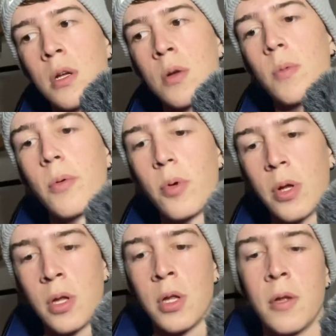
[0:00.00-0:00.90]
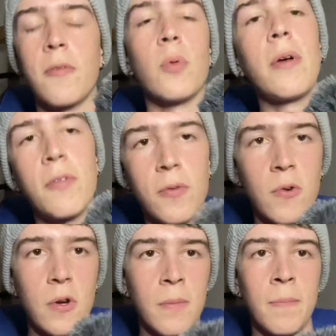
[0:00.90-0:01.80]
if you're right foot
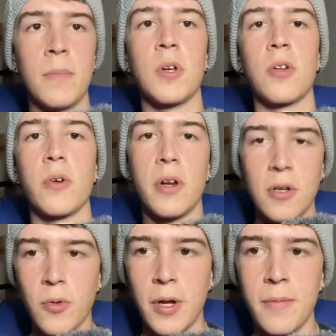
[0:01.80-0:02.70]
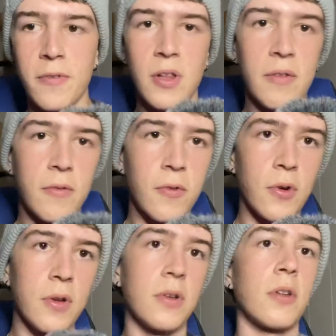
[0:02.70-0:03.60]
forward, you're gonna ground on your right. If you're left foot
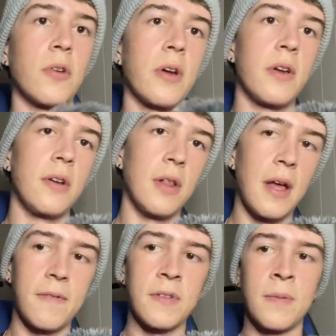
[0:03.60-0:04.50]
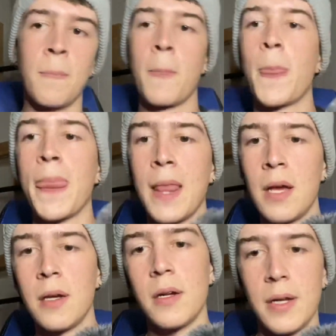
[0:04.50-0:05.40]
forward, you're gonna ground on your left.
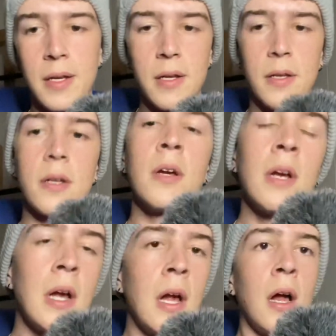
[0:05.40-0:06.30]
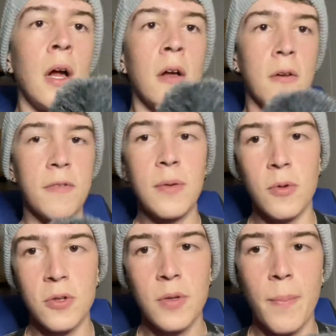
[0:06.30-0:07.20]
And a
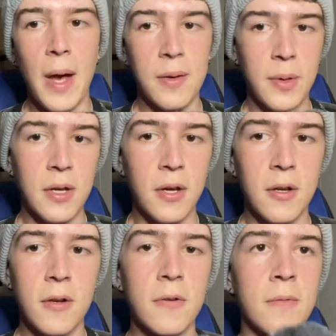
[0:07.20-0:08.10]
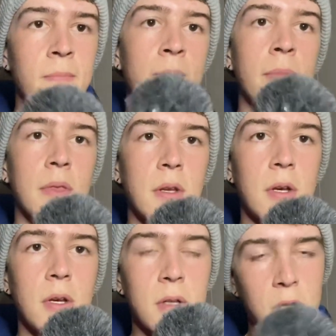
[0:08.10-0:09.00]
feeble, back peg on,
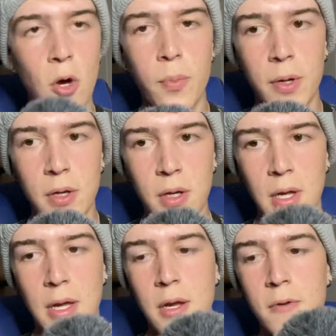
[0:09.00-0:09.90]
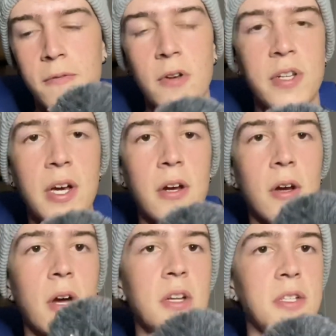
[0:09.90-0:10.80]
the coping, and front tire
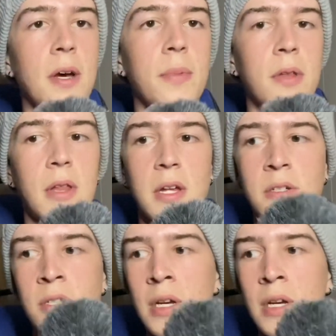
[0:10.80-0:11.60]
on top of the ledge.